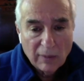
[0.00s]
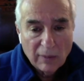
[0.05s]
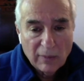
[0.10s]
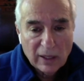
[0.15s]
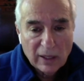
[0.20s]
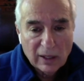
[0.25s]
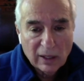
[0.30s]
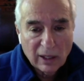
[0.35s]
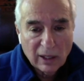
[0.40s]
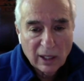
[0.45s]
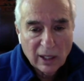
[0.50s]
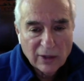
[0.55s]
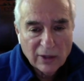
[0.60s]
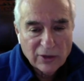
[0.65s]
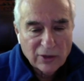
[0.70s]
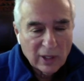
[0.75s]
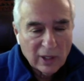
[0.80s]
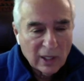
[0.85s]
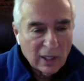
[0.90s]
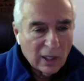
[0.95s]

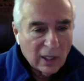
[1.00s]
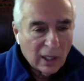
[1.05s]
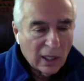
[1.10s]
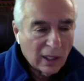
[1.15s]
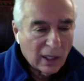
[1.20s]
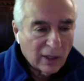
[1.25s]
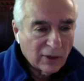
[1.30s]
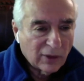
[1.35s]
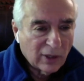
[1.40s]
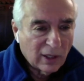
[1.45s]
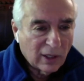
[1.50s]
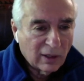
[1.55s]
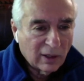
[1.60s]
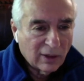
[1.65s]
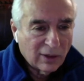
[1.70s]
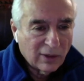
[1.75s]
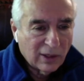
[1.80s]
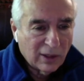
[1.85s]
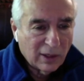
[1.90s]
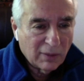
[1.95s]
because
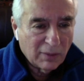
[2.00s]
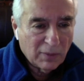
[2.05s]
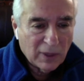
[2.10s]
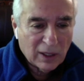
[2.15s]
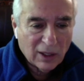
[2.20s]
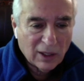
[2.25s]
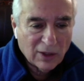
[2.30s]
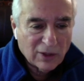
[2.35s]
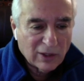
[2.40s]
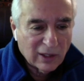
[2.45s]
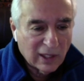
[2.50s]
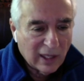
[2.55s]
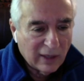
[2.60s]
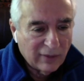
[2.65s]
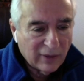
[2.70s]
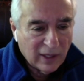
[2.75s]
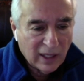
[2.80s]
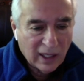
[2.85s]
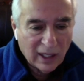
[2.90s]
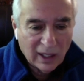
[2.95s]
because
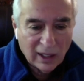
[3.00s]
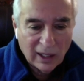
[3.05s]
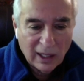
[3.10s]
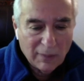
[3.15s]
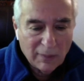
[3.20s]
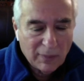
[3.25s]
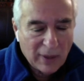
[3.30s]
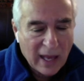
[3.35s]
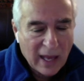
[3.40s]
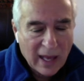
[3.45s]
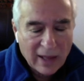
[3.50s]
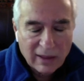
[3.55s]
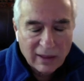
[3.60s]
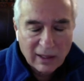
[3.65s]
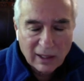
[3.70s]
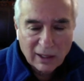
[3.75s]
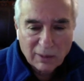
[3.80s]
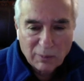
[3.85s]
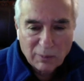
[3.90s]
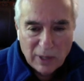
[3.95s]
loving,
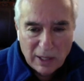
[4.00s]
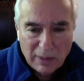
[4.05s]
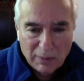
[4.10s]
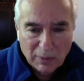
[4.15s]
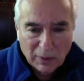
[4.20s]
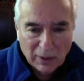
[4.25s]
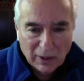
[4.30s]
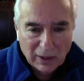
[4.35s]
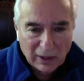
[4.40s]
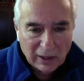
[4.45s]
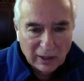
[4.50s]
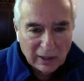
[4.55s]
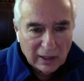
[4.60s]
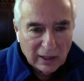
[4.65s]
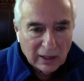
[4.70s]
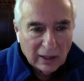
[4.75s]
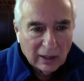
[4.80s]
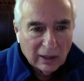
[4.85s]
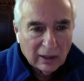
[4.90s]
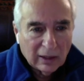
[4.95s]
empathic people
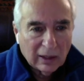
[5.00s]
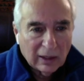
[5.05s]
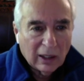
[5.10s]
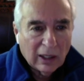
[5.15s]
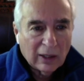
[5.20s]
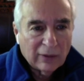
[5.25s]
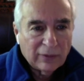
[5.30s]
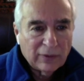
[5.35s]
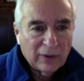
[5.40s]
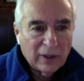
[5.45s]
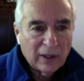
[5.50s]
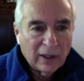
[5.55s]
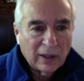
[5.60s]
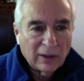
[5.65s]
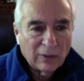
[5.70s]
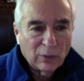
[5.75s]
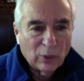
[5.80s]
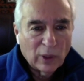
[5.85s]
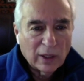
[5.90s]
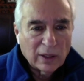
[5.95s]

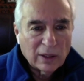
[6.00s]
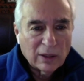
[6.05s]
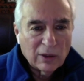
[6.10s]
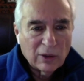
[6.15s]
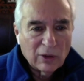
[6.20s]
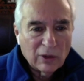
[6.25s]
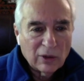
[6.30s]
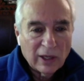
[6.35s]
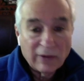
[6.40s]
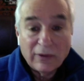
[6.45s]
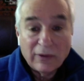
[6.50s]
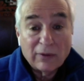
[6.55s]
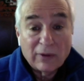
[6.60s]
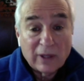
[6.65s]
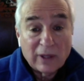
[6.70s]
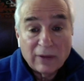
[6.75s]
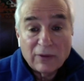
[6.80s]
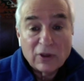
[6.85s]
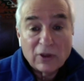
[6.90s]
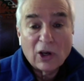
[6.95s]
often want to give
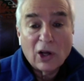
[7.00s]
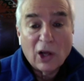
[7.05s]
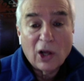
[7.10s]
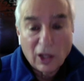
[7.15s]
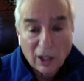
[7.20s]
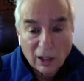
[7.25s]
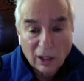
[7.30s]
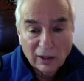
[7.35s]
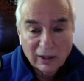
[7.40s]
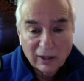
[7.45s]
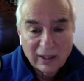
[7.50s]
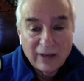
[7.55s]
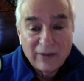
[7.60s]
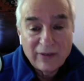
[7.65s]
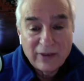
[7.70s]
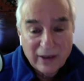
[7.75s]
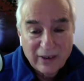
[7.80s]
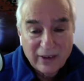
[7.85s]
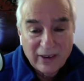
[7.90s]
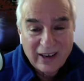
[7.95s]
it all, give
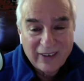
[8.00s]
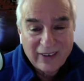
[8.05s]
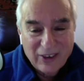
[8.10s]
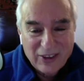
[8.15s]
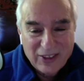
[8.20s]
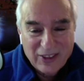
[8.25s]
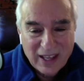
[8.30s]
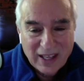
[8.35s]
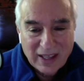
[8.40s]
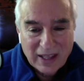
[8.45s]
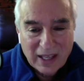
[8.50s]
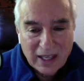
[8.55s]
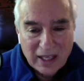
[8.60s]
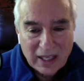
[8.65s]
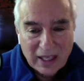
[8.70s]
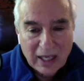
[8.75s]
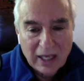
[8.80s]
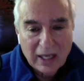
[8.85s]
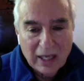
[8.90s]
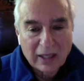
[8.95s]
everything they
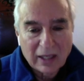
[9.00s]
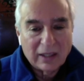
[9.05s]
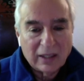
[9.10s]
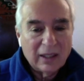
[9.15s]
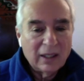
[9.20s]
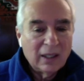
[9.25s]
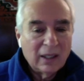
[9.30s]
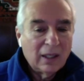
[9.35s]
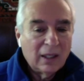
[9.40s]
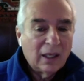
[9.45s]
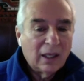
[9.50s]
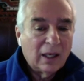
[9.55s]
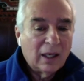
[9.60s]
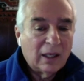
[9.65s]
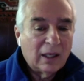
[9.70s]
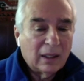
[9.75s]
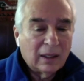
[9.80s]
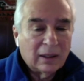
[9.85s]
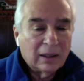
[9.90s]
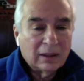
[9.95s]
can.
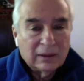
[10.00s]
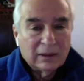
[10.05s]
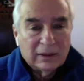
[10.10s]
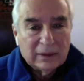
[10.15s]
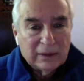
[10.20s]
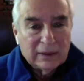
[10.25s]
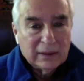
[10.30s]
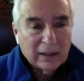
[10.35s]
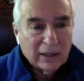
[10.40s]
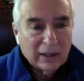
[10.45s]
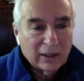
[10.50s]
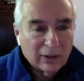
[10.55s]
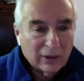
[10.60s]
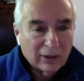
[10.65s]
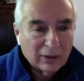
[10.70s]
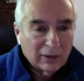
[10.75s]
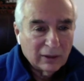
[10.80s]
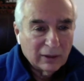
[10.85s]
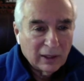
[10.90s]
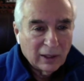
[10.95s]
Uh,
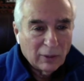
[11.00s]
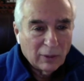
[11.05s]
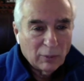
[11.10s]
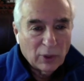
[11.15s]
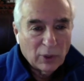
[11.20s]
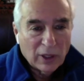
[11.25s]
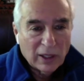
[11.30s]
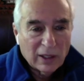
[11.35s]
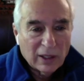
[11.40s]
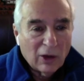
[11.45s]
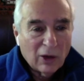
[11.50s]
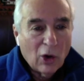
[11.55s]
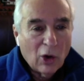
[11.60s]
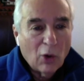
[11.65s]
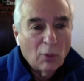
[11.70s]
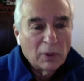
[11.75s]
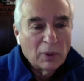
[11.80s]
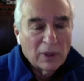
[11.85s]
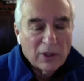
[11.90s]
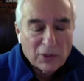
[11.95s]
Bring the
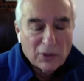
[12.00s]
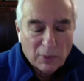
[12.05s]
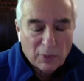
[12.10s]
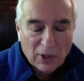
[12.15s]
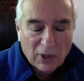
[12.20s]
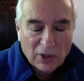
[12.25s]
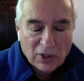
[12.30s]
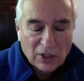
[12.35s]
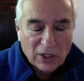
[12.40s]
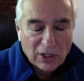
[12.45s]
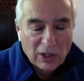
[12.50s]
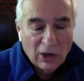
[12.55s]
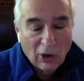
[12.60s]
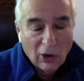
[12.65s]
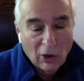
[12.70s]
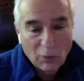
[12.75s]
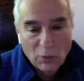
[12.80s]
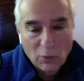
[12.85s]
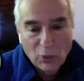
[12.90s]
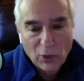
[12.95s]
homeless person
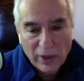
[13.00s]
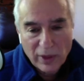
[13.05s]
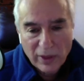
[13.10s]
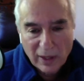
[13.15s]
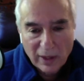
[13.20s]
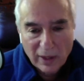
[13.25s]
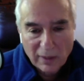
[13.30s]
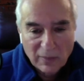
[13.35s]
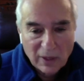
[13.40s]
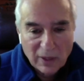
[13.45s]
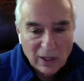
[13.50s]
home with them,